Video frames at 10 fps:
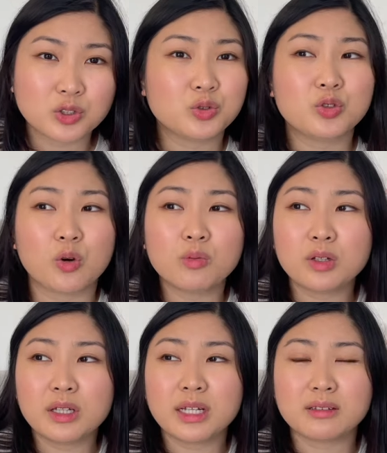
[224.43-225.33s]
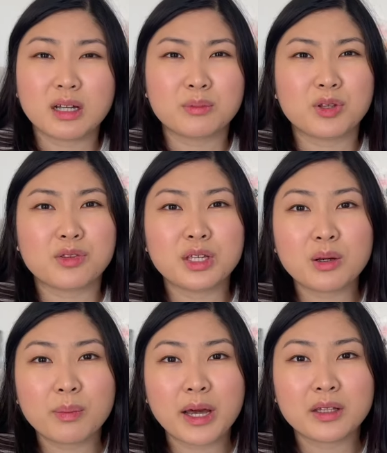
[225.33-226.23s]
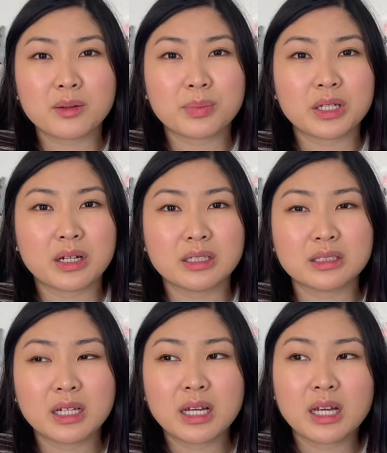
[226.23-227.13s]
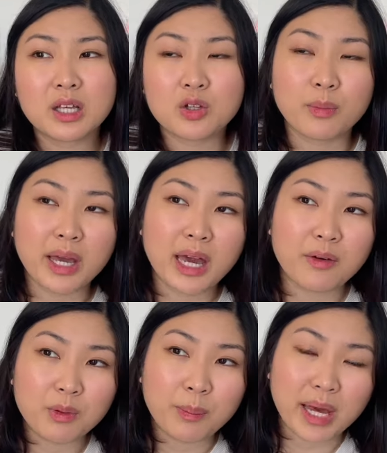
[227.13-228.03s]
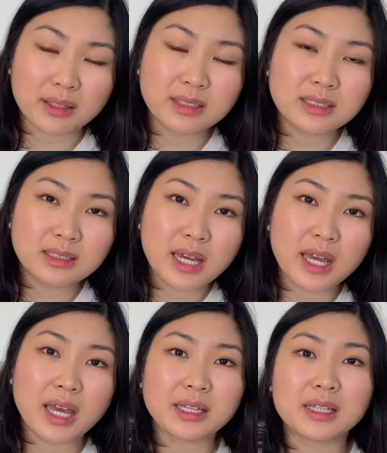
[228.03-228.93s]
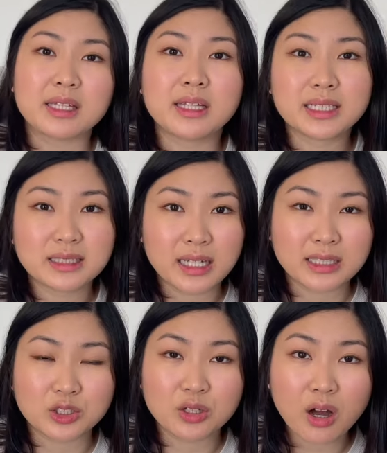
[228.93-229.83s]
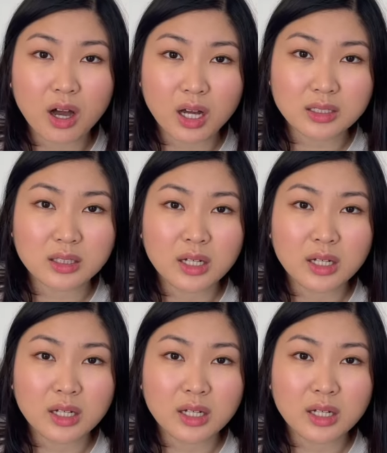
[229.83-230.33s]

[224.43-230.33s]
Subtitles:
You don't really get time to think about it because you might have the bag this day and then the next day it's gone.